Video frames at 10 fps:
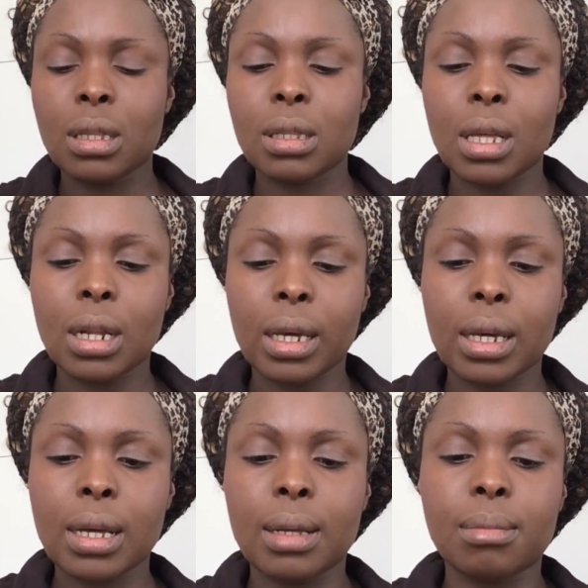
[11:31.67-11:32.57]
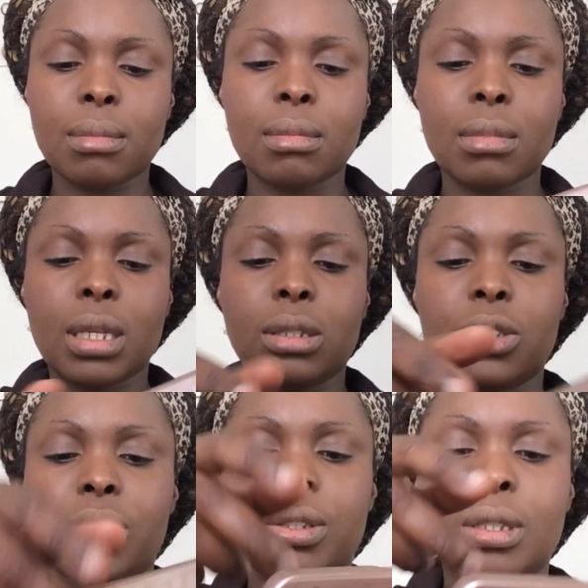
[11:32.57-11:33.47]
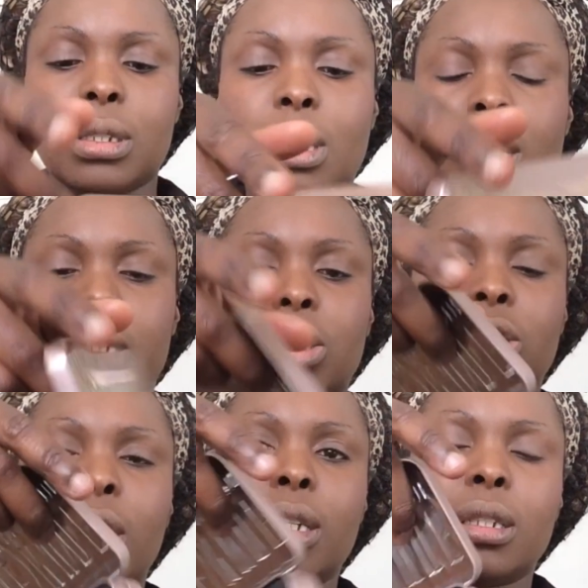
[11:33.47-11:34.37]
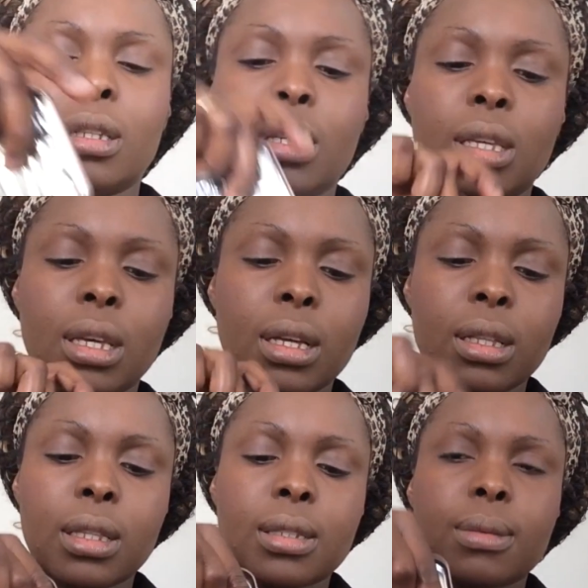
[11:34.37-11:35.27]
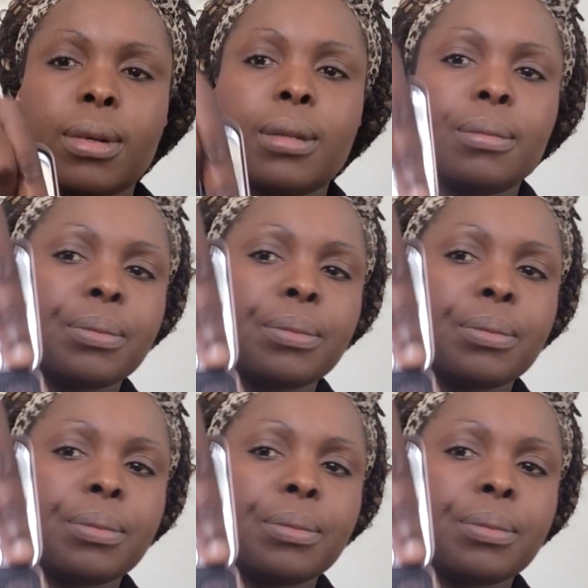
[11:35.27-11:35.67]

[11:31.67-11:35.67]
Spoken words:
Then I come and use the darker shade here, this one.